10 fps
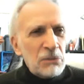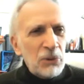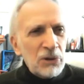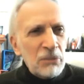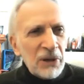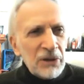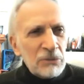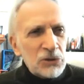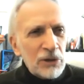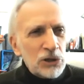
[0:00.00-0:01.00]
supported by the
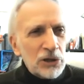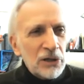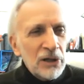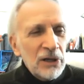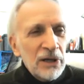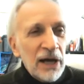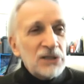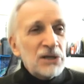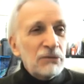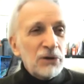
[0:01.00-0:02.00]
demonstration,
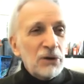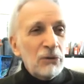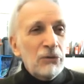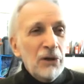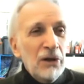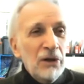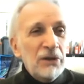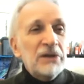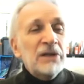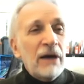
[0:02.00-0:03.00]
as if, you know,
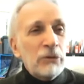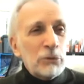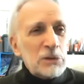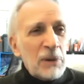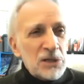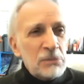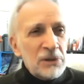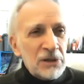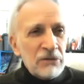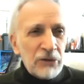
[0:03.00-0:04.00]
they didn't have the
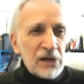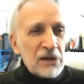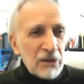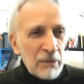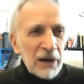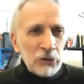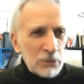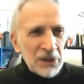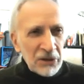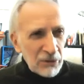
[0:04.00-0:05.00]
responsibility of kicking them out or
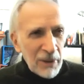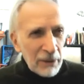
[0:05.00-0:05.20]
beating them